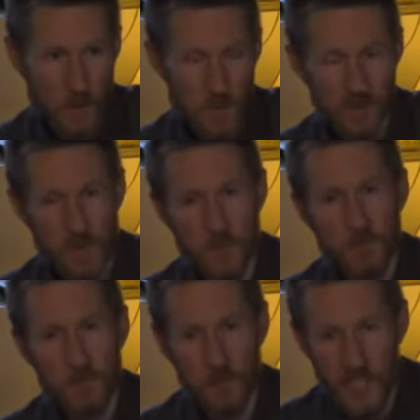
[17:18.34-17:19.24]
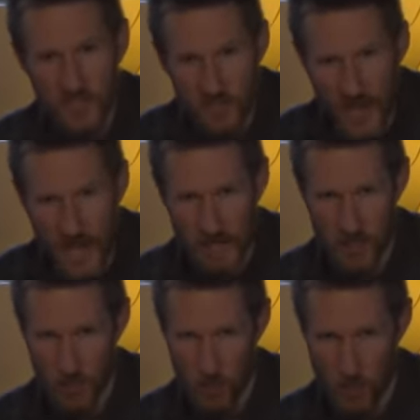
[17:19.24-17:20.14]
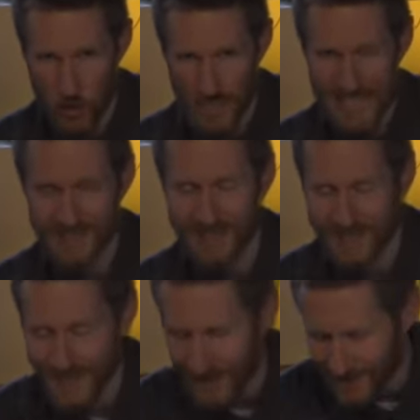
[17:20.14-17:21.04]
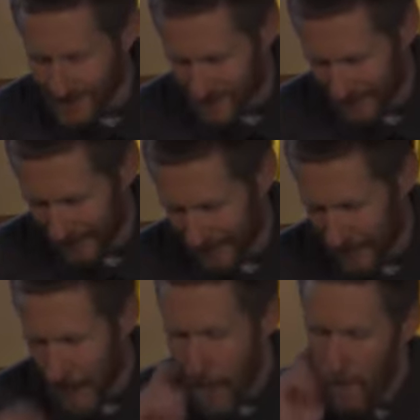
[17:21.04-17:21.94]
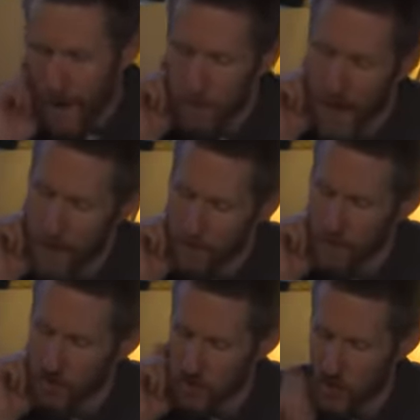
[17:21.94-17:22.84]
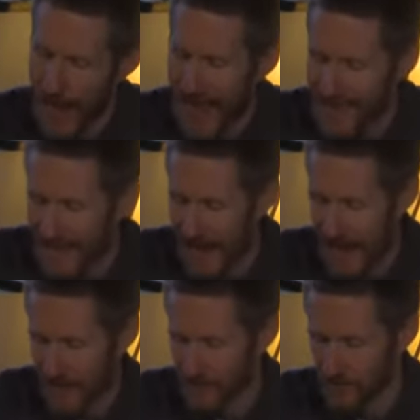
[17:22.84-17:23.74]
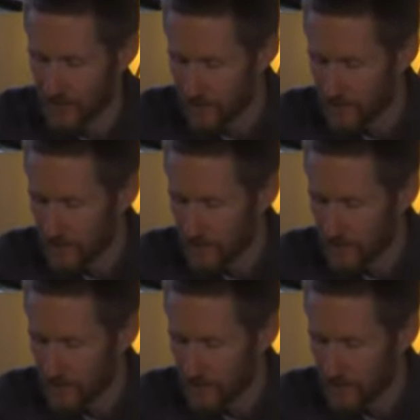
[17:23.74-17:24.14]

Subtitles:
The one that's being preached at you incessantly by pop culture icons